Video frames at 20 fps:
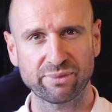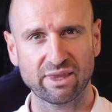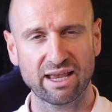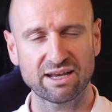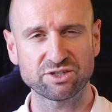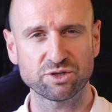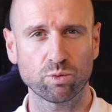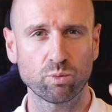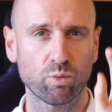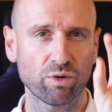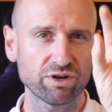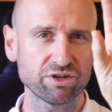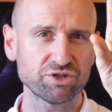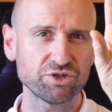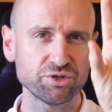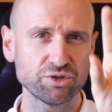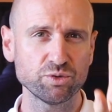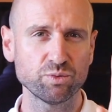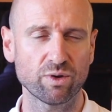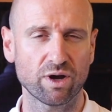And so what did
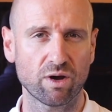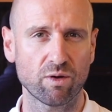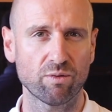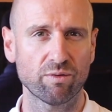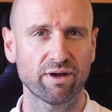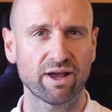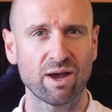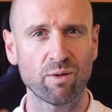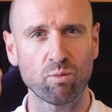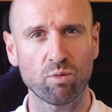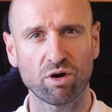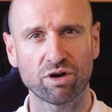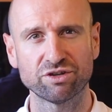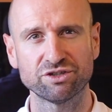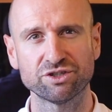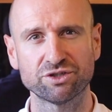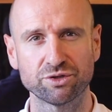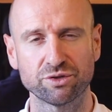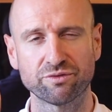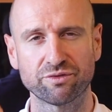you do well and what
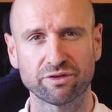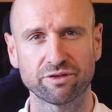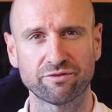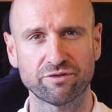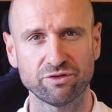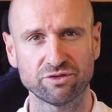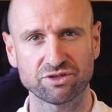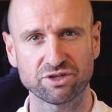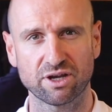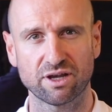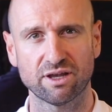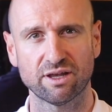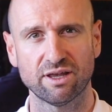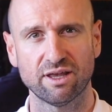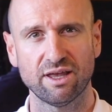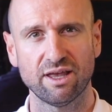could you do for the future?